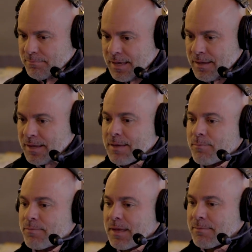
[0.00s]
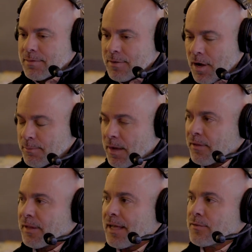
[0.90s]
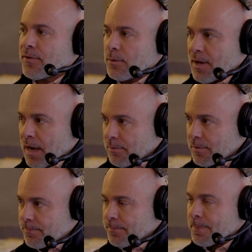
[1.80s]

he he he talked me off the ledge a few times,